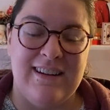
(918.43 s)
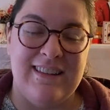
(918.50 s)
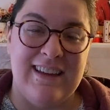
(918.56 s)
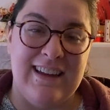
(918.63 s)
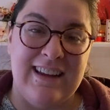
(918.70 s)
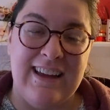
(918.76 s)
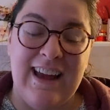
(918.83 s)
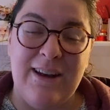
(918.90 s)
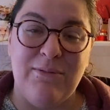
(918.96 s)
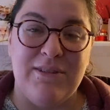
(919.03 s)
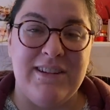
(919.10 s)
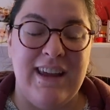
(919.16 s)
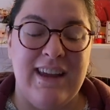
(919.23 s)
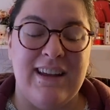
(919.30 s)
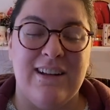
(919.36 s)
And then again,
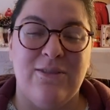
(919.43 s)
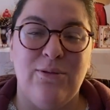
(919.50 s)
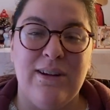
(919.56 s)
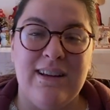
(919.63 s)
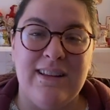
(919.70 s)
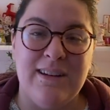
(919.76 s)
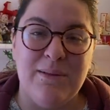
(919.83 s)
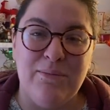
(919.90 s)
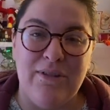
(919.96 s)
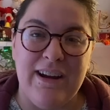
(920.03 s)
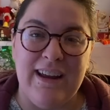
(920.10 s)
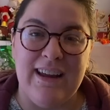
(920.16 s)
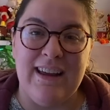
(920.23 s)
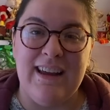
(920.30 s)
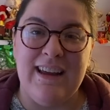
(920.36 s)
we're taking a quick little
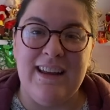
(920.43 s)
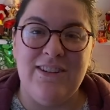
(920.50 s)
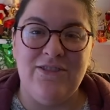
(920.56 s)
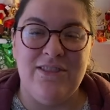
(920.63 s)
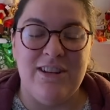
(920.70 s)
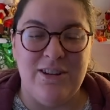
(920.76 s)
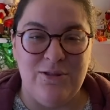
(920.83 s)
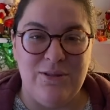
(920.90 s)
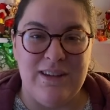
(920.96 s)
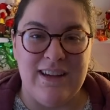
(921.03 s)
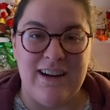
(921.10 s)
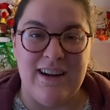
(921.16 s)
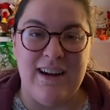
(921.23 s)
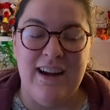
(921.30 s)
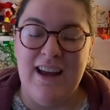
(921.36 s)
break in the new
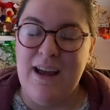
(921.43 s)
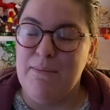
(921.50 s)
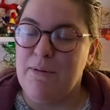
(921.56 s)
year.